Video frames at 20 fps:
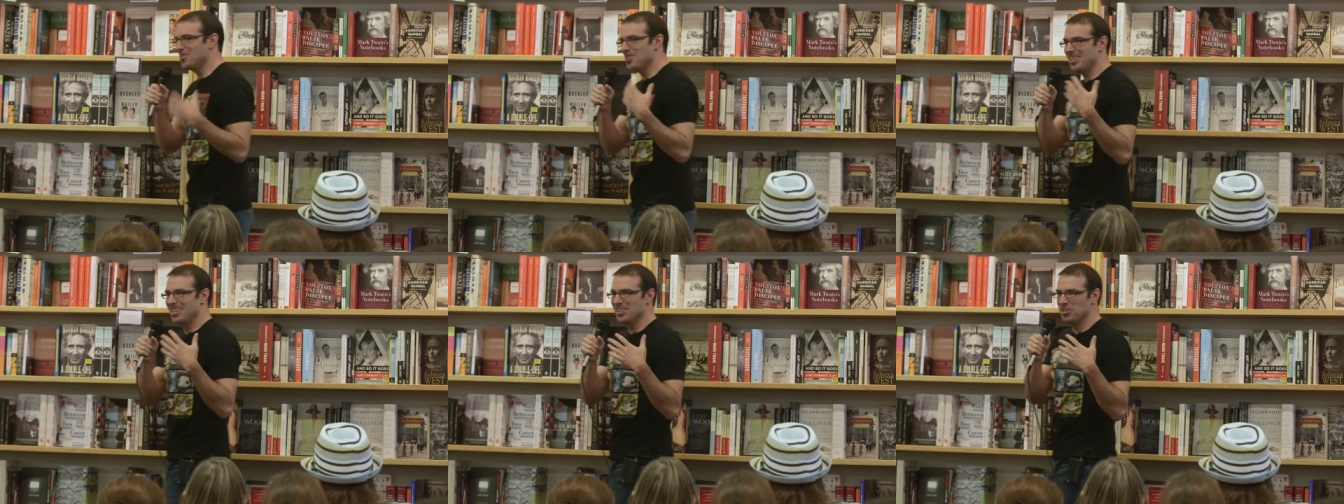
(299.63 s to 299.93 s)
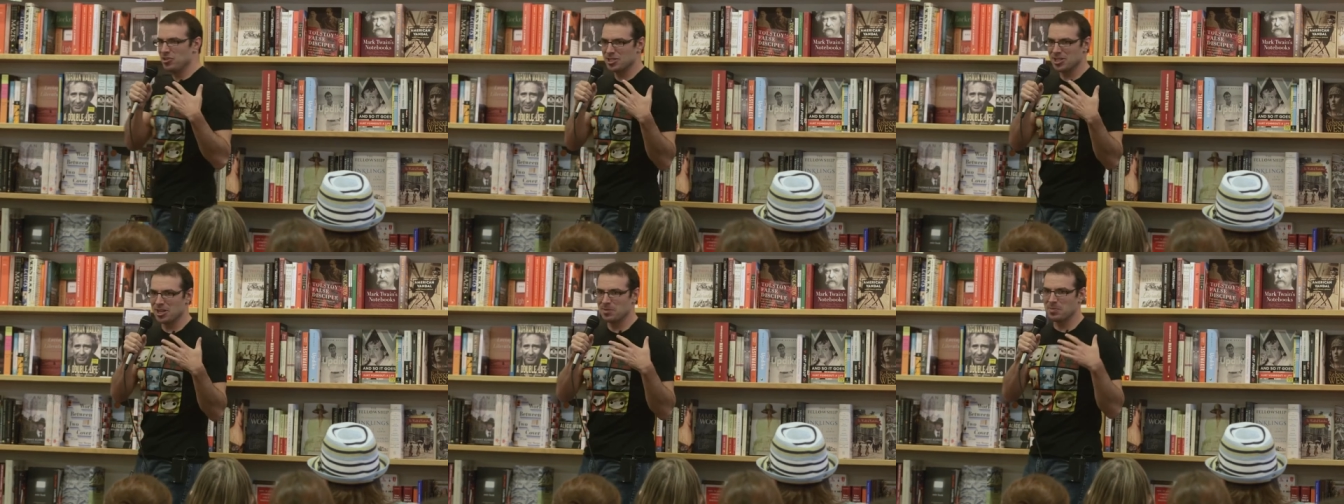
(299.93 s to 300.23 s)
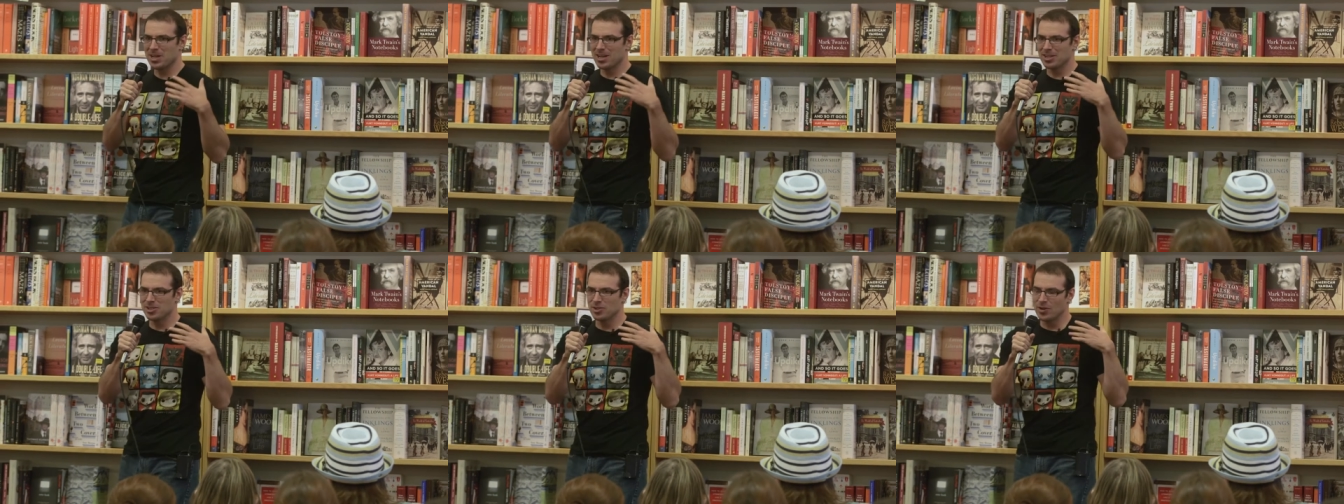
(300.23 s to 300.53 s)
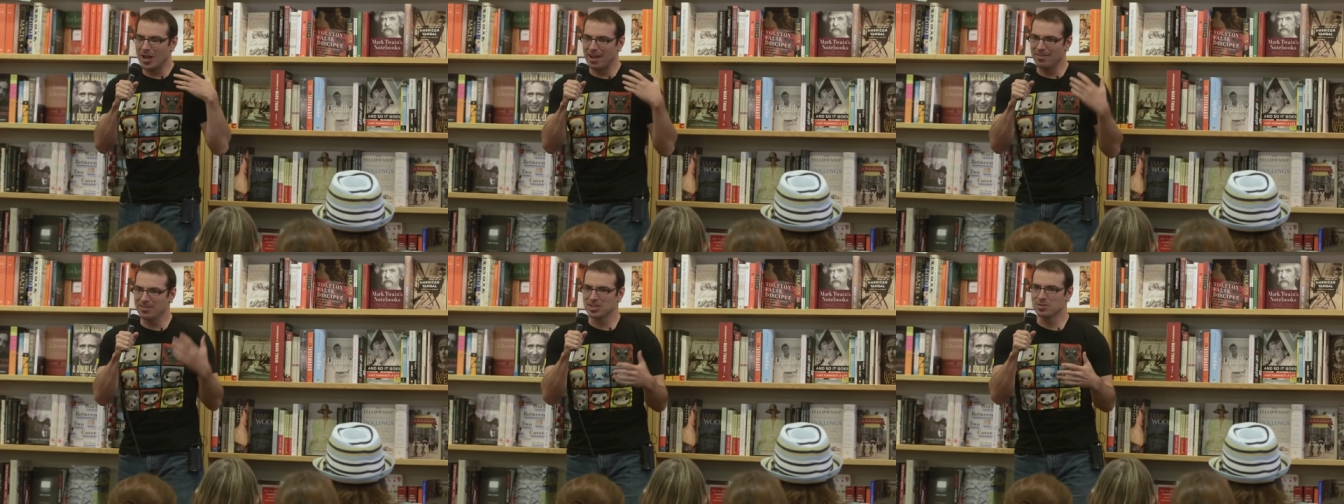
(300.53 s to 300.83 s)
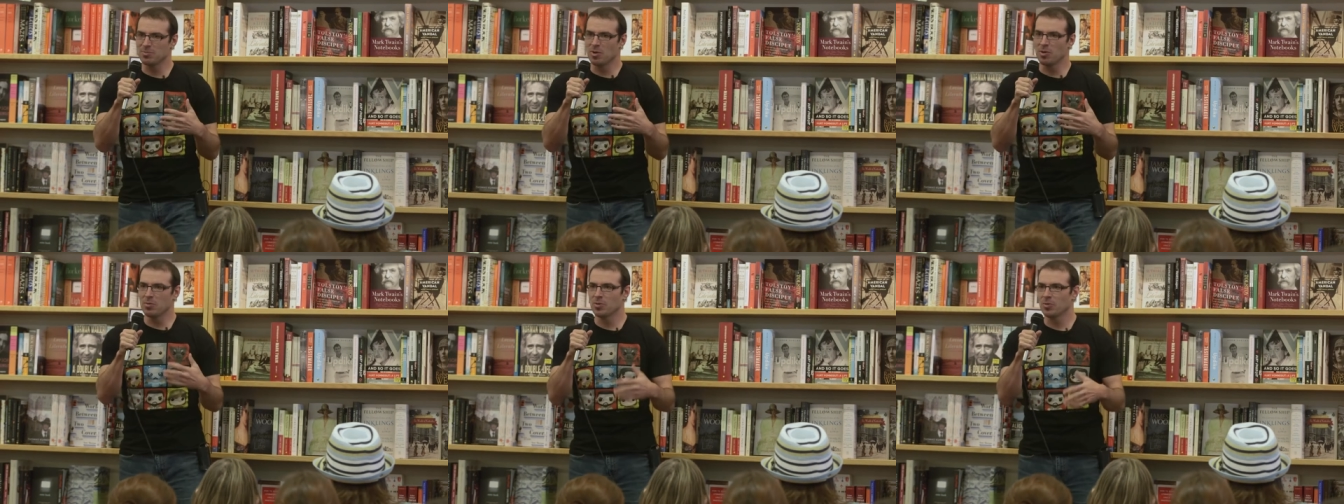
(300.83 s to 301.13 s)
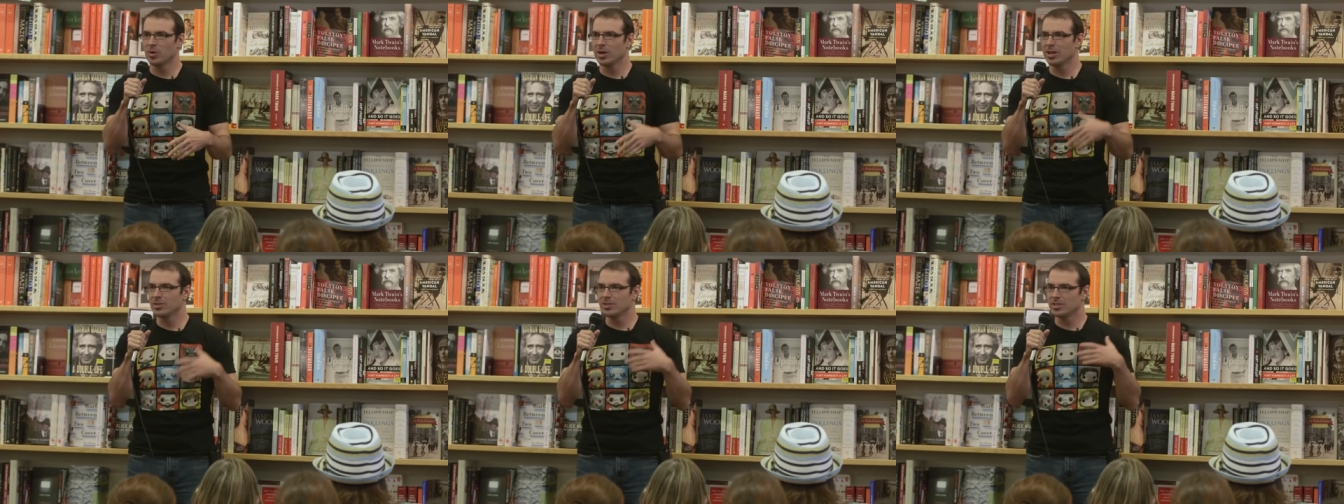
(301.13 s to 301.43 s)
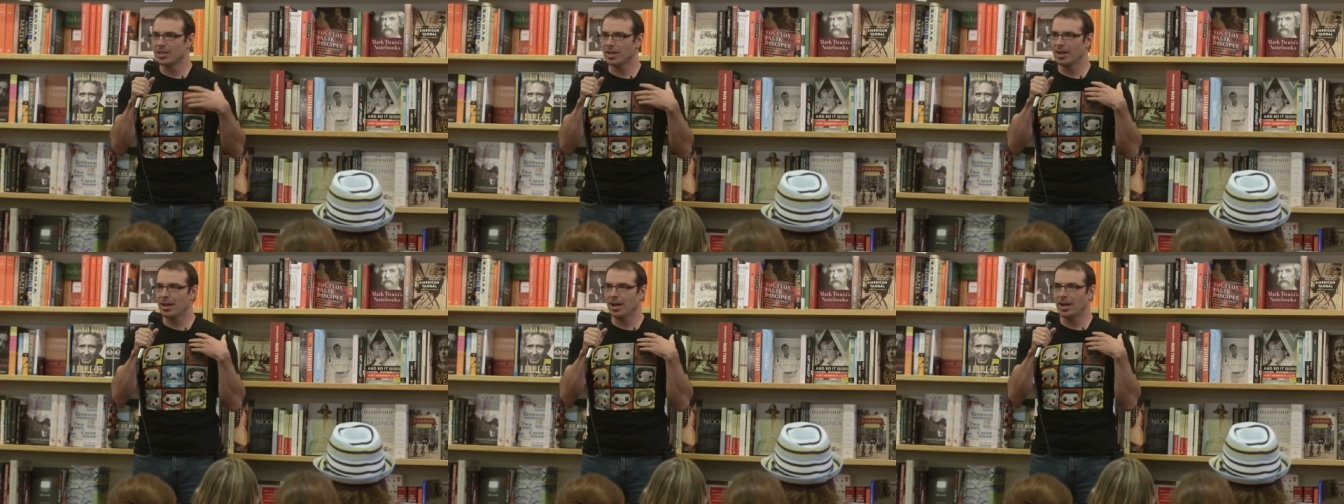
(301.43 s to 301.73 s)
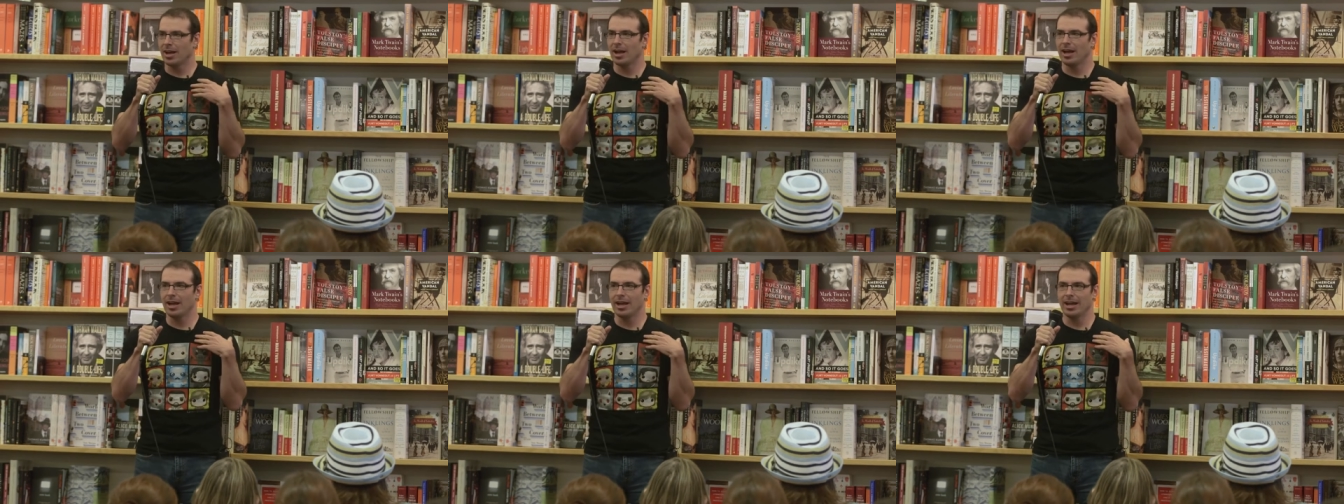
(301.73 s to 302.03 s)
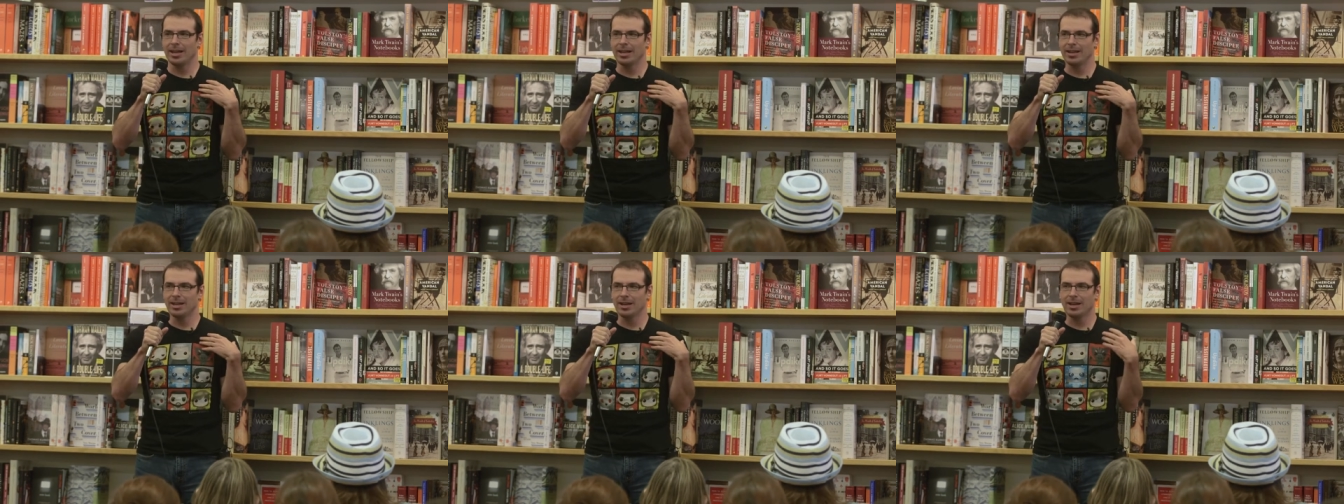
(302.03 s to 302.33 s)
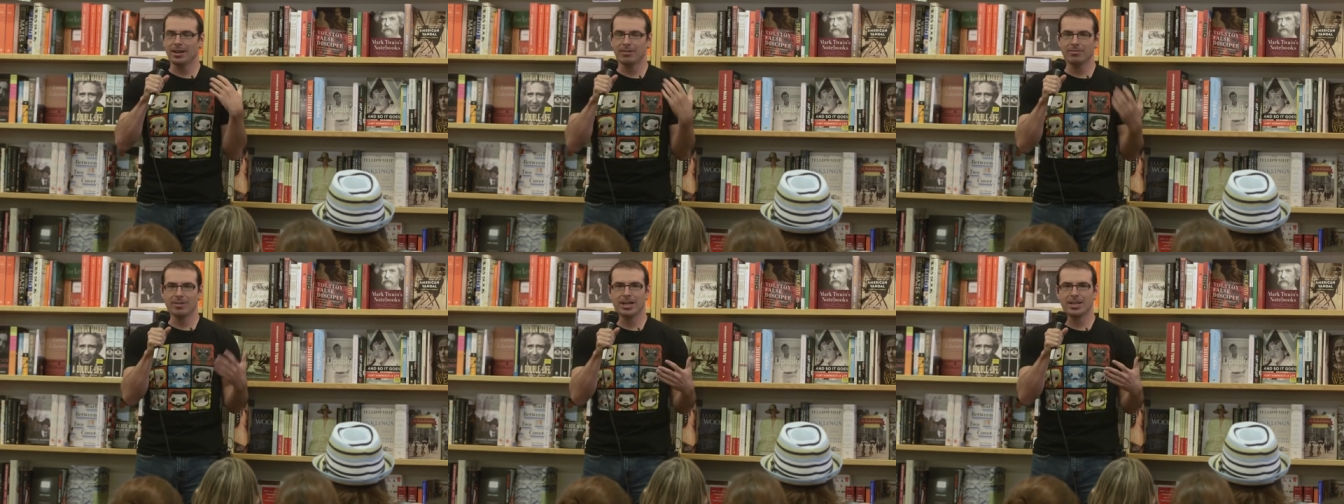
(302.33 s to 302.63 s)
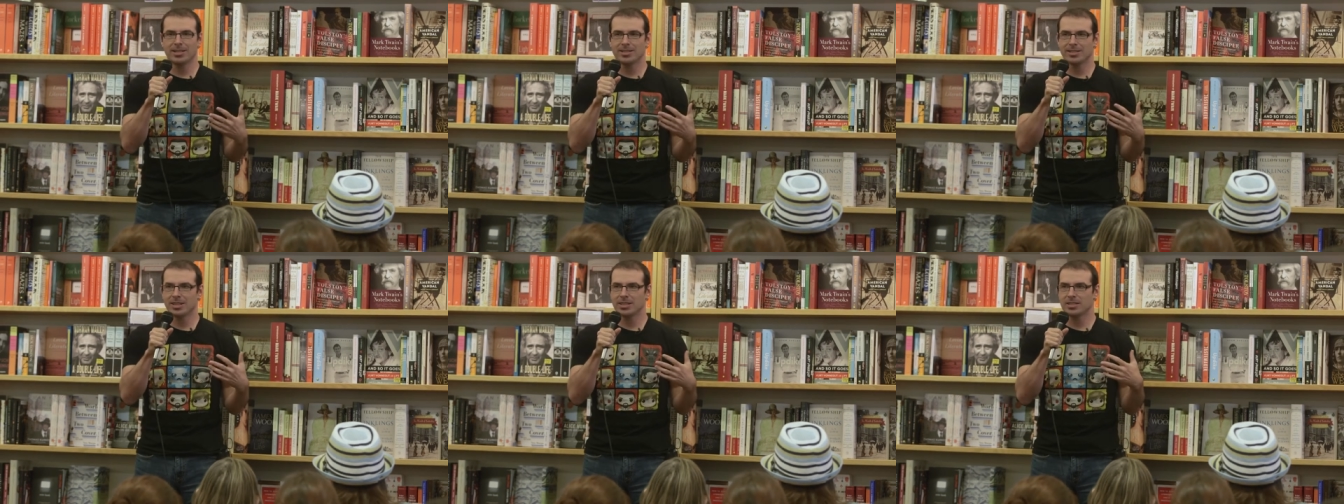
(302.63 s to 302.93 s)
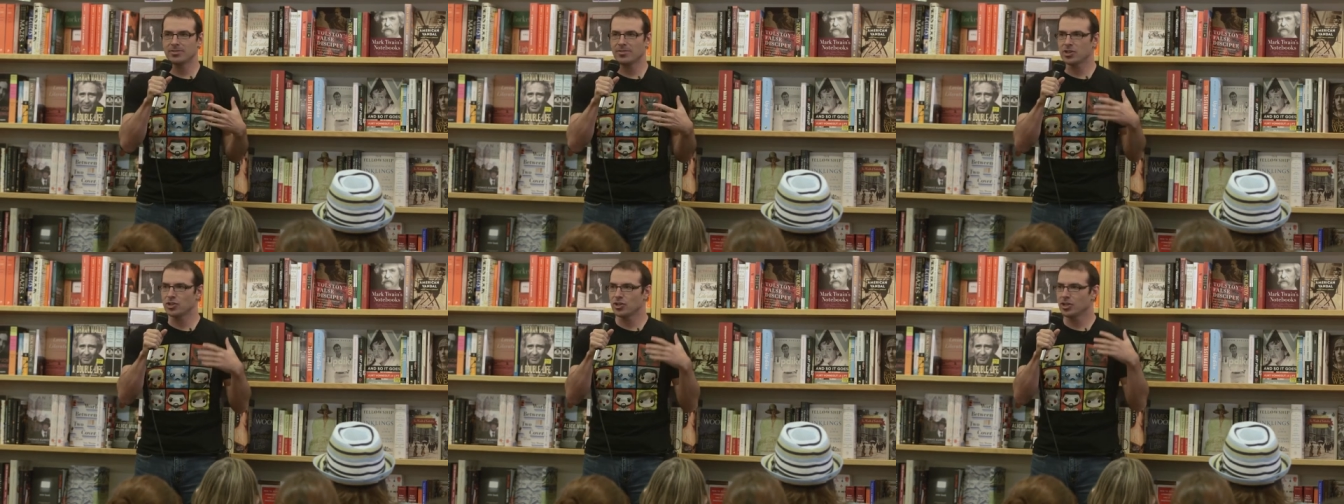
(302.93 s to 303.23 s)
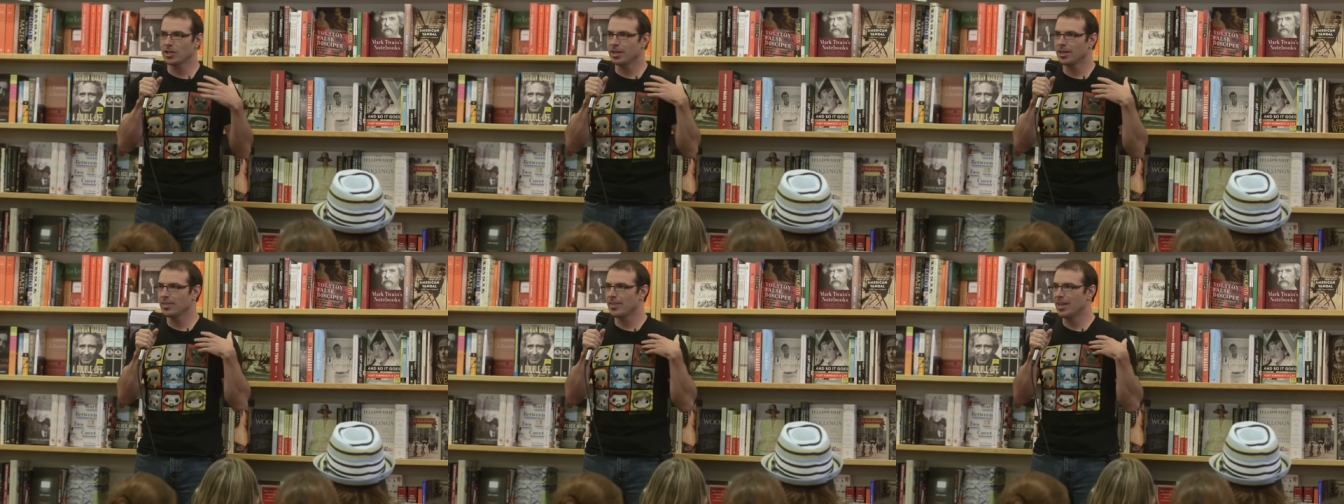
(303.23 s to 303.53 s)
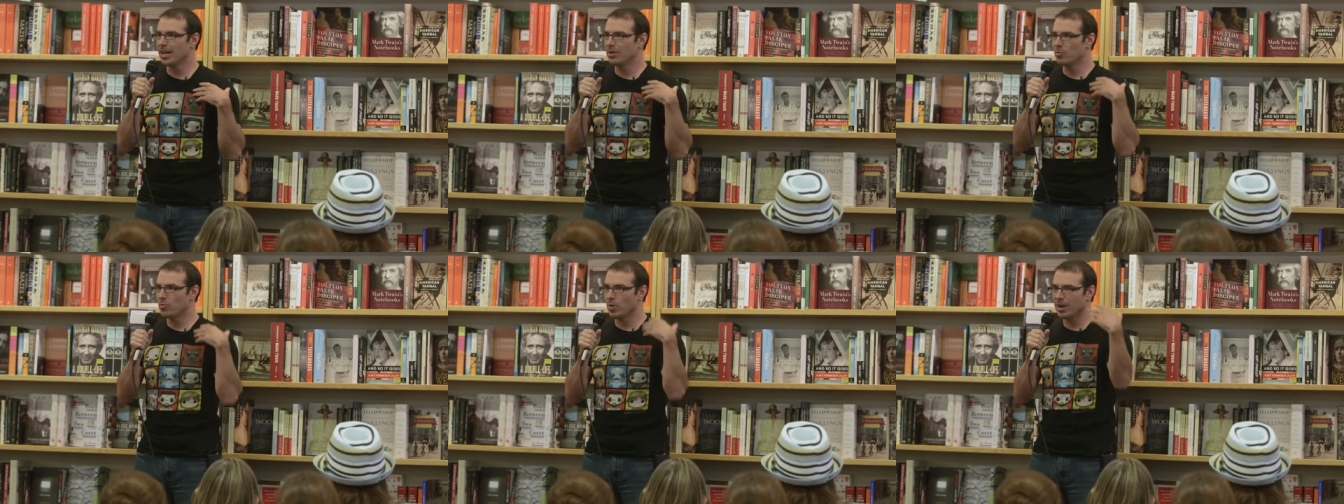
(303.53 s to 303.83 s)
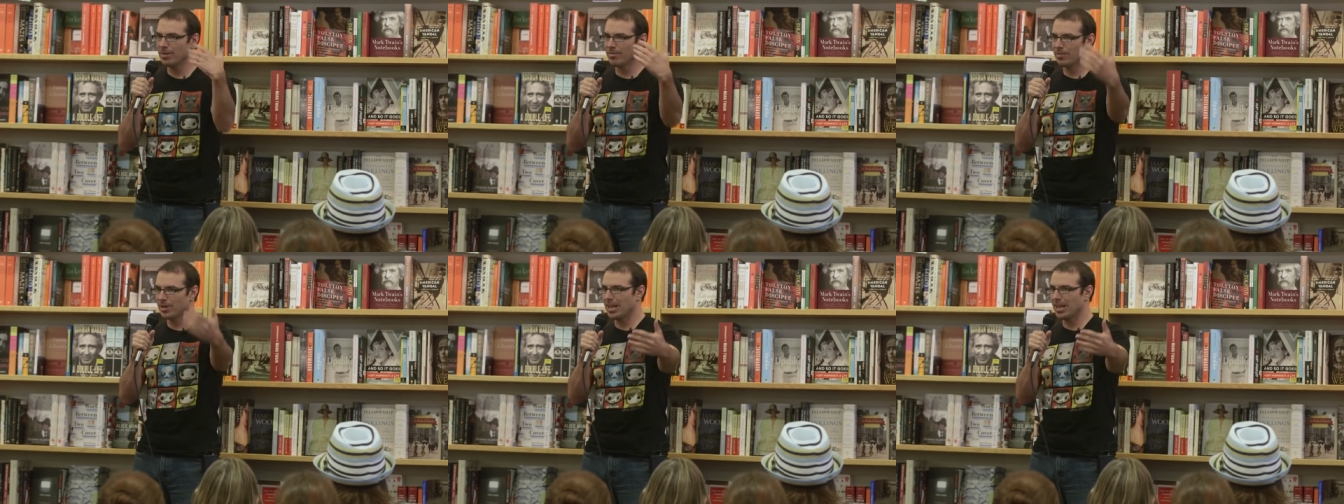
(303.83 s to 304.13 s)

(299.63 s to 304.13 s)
really interesting because you have this moment where you said, I, I write science fiction, and then whatever